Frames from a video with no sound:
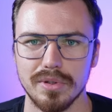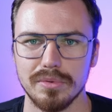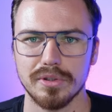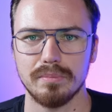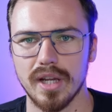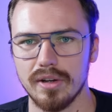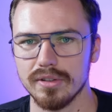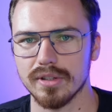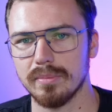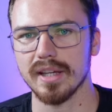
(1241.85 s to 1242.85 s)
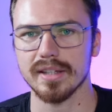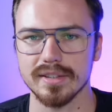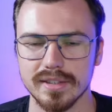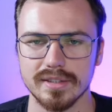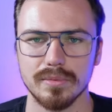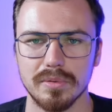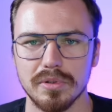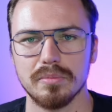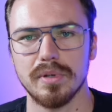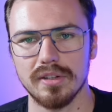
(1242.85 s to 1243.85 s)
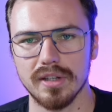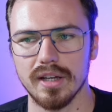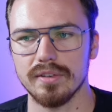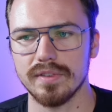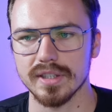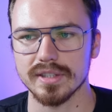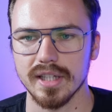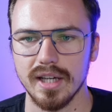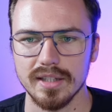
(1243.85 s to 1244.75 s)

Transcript: when we compare it to the banking system, when we compare it to other things,